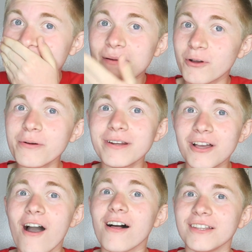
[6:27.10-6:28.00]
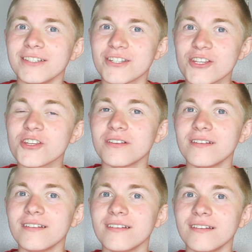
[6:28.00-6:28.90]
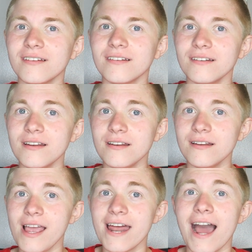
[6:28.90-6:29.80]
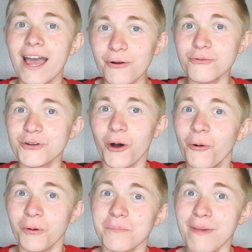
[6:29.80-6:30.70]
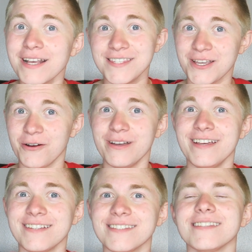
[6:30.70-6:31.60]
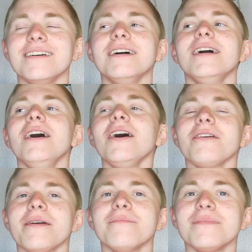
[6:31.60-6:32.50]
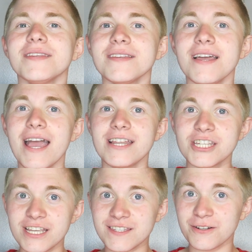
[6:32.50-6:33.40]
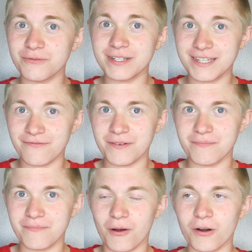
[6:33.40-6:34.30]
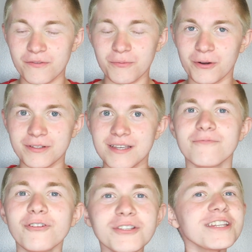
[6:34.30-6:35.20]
I'm going to college. And I don't know where Mexico is. Okay. And she has to go to a different part of the world. We'll